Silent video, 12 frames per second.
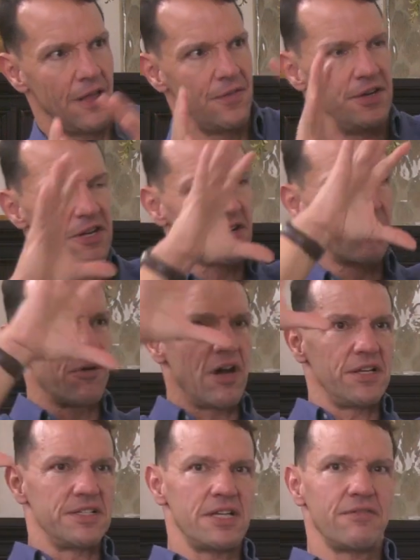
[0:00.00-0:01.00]
The near
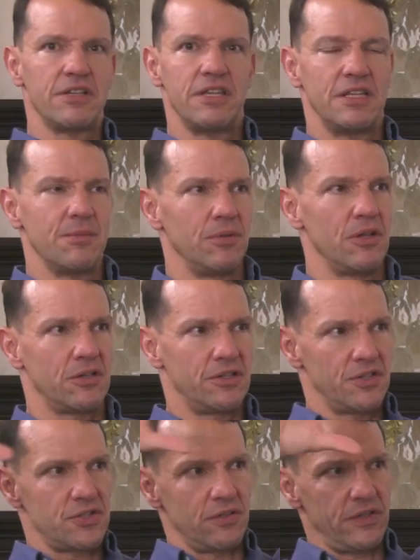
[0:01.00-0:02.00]
abroad is everything that belonged to
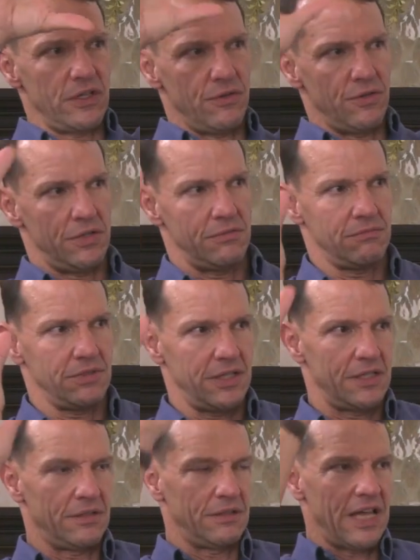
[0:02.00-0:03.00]
the Soviet Union,
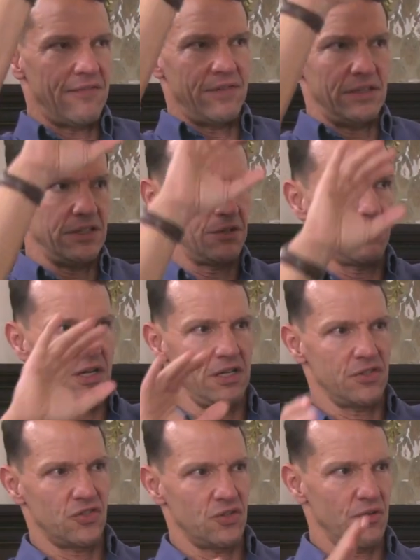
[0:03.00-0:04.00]
like Latvia, Lithuania,
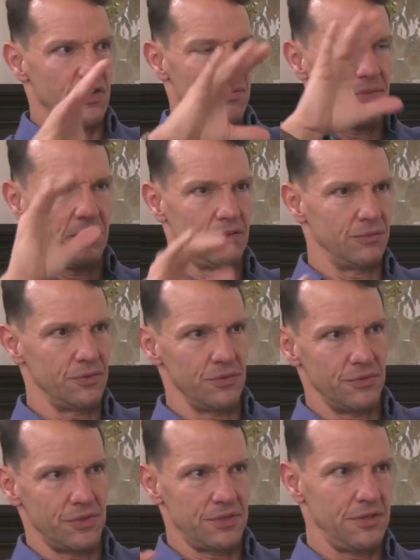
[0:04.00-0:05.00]
Estonia,
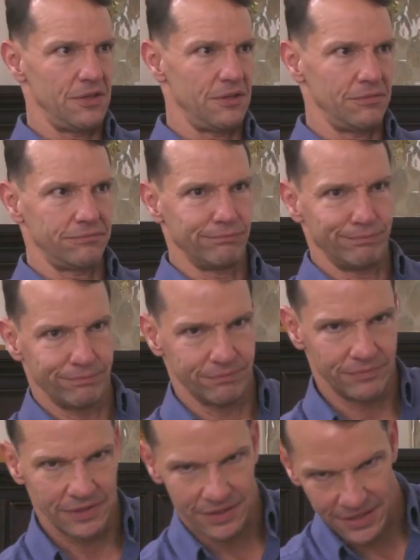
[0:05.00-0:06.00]
Belarus, the
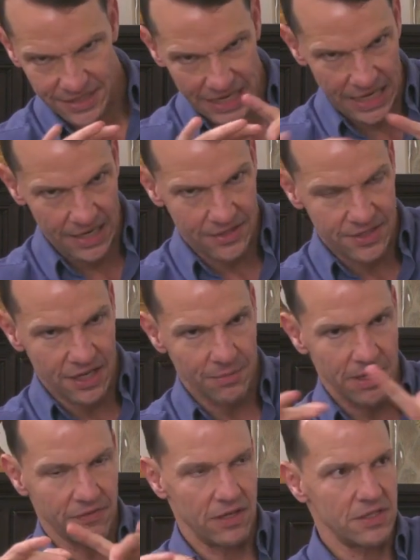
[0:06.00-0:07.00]
stands down
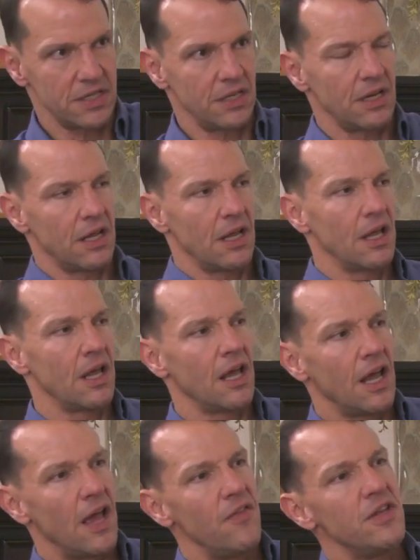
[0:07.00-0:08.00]
by Afghanistan.
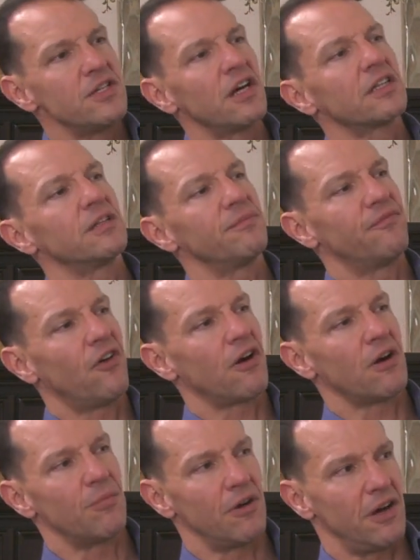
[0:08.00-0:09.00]
And then you talk to the
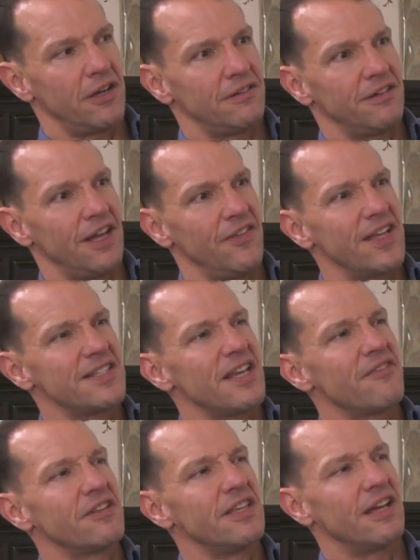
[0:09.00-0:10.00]
far abroad, and that's
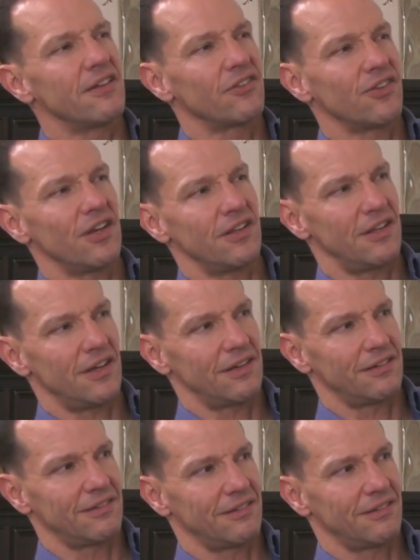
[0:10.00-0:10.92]
everything outside of that.